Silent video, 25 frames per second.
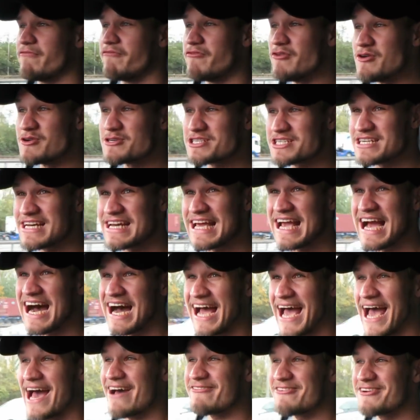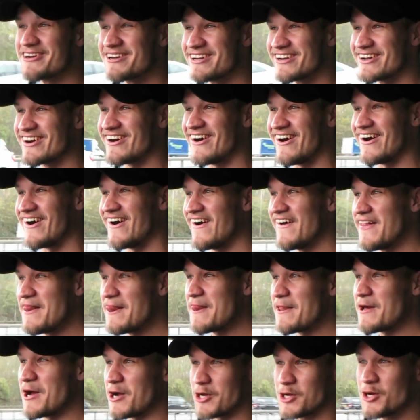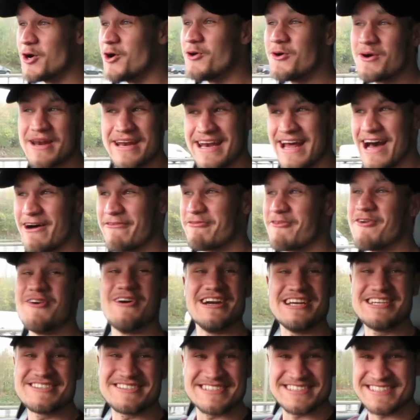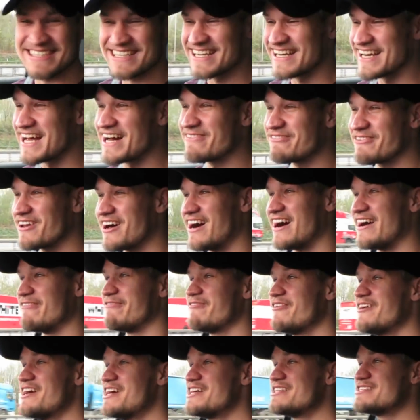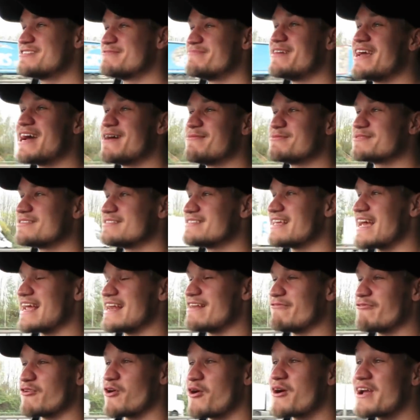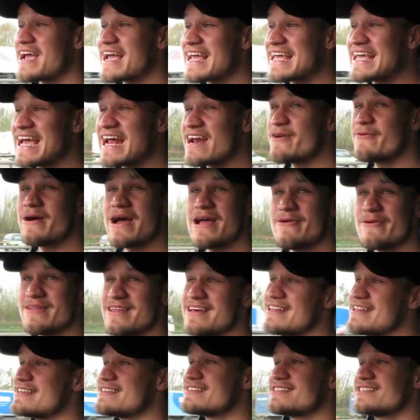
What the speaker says: Unfortunately, I haven't got a cool enough or interesting enough life to be able to daily vlog and get away with it.